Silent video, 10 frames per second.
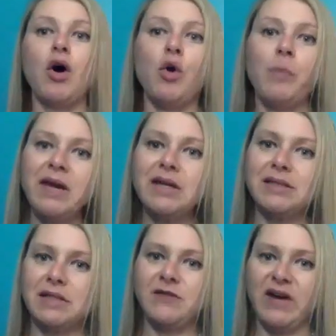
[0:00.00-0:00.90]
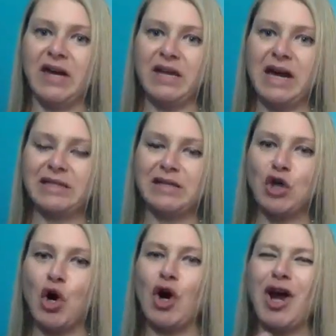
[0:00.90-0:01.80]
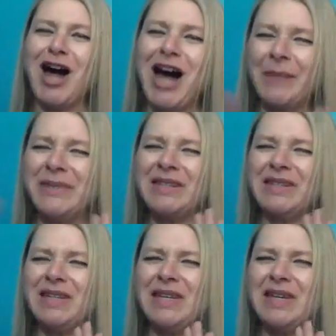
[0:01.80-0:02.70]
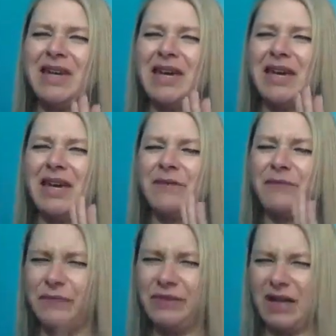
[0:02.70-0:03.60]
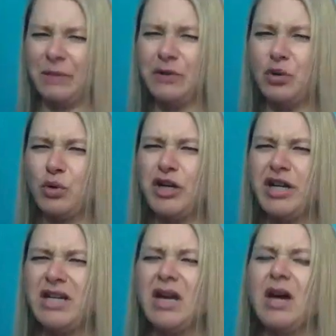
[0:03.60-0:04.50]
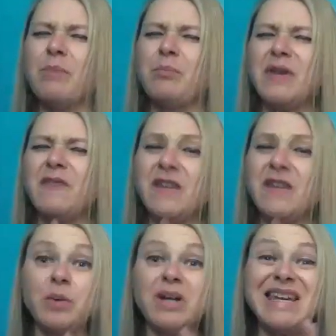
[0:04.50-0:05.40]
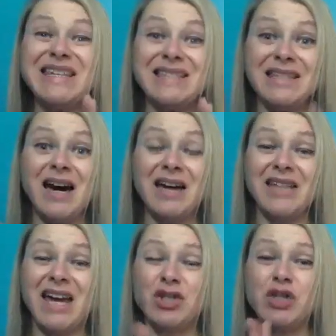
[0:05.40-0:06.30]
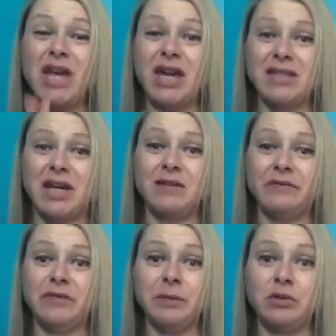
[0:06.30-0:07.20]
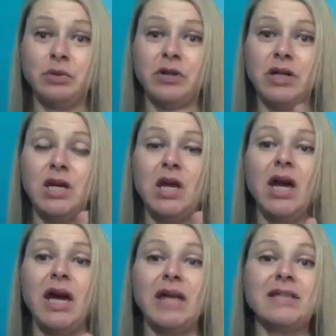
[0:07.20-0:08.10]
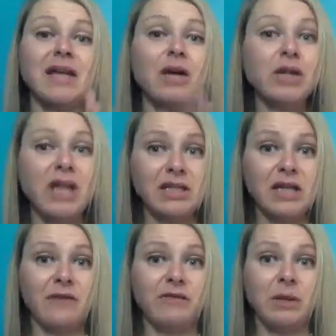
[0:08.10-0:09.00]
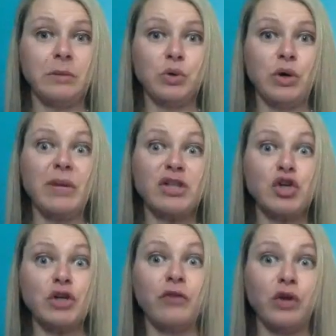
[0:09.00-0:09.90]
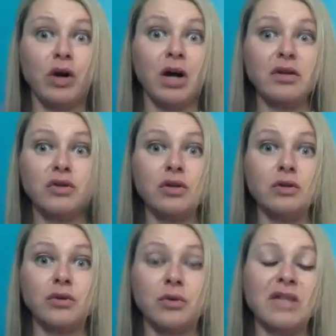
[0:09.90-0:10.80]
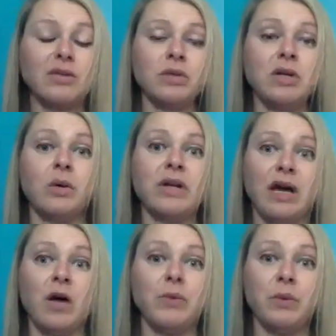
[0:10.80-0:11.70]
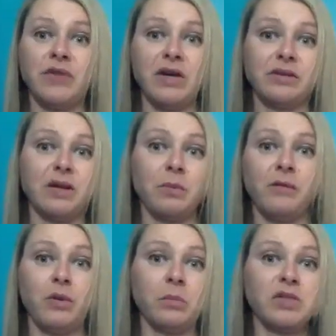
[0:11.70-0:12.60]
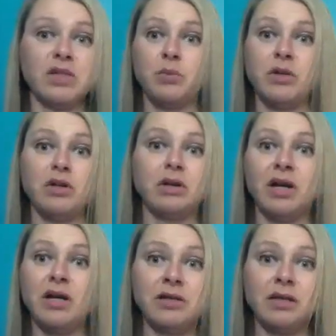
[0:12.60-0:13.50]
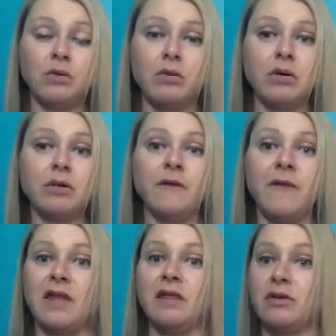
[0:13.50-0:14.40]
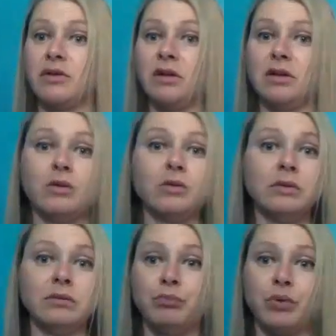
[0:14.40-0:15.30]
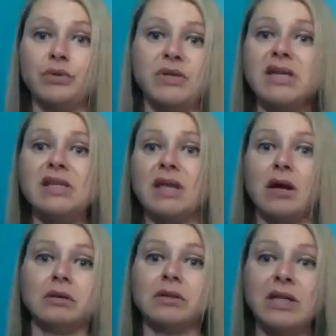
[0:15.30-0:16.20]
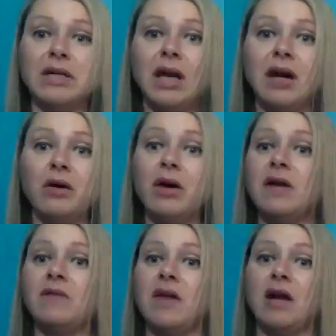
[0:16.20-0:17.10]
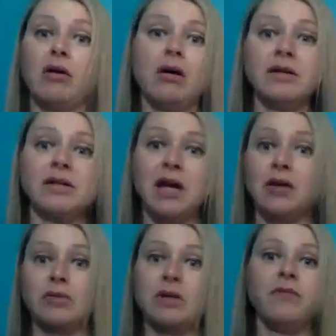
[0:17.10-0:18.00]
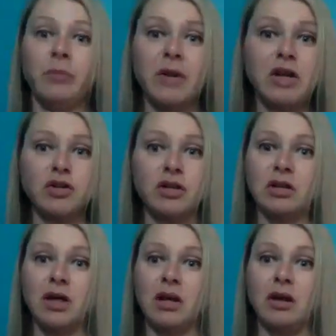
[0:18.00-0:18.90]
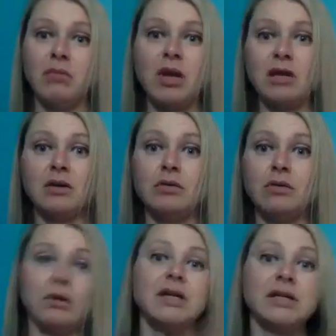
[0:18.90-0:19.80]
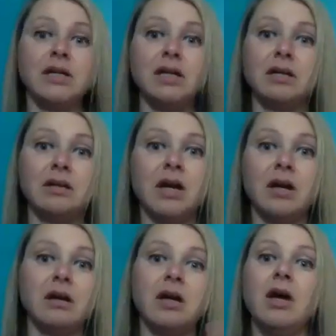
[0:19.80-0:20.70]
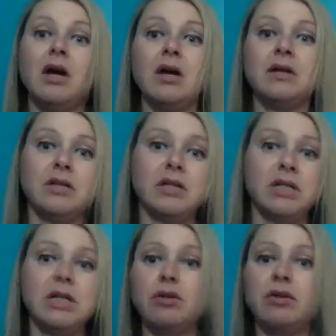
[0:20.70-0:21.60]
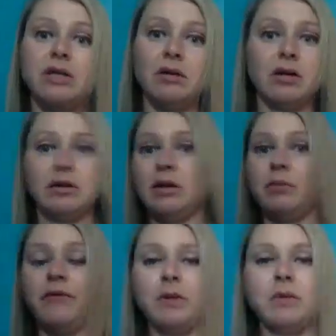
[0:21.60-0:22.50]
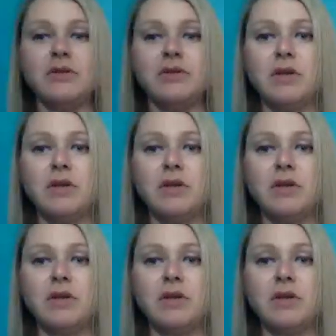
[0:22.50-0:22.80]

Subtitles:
Omega-6 fatty acids are commonly inflammatory, but this one is not. It's actually anti-inflammatory. It's not only anti-inflammatory, but it's good for your gut too. So that's only going to help you with athletic performance, because when your gut is in order, then there's no proteins that are leaking out and then causing extra inflammation and then making you crazy and then just decreasing your athletic performance.